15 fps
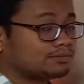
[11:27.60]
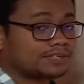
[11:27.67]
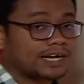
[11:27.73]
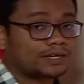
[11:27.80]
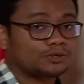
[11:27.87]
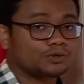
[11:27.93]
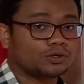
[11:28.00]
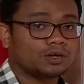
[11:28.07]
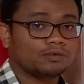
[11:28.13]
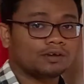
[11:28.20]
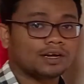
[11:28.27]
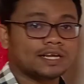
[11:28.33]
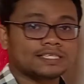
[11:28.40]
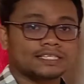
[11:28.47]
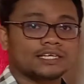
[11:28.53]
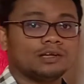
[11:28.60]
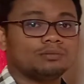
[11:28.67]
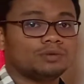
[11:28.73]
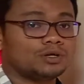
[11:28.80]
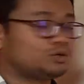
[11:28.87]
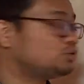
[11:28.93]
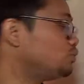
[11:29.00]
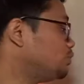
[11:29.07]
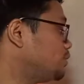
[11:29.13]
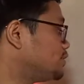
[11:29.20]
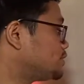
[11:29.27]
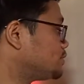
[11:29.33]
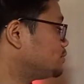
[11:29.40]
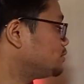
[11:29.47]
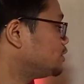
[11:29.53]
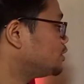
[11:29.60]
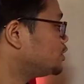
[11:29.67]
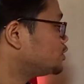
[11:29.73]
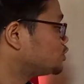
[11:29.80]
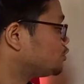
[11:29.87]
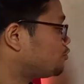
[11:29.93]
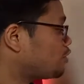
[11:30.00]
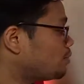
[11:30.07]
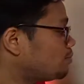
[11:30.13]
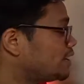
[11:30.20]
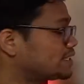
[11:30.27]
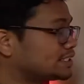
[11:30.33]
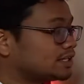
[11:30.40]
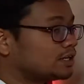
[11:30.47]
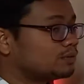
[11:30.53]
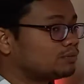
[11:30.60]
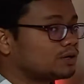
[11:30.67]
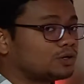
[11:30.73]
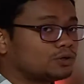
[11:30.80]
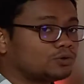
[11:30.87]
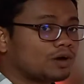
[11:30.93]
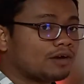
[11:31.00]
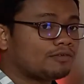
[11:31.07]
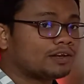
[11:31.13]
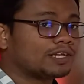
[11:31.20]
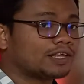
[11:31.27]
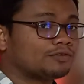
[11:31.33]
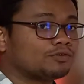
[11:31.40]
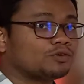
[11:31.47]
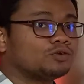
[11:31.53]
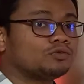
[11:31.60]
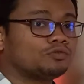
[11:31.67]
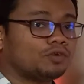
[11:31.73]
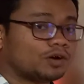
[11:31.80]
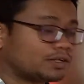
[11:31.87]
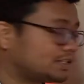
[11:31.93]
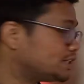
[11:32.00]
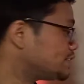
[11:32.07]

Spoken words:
trying to cover lesson number 2 also. So from lesson number 2, I will give you further